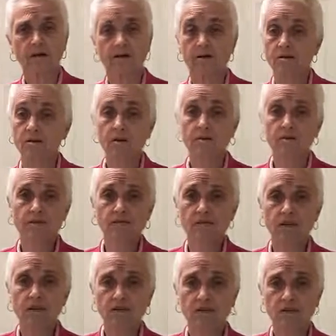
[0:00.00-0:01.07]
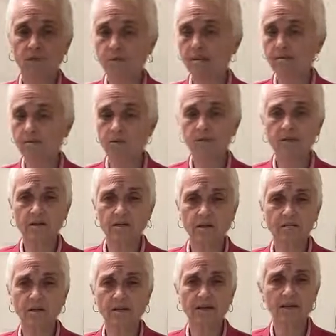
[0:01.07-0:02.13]
it's going to be finished. It's like building
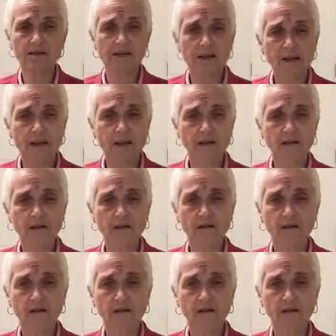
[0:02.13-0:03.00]
something in sand.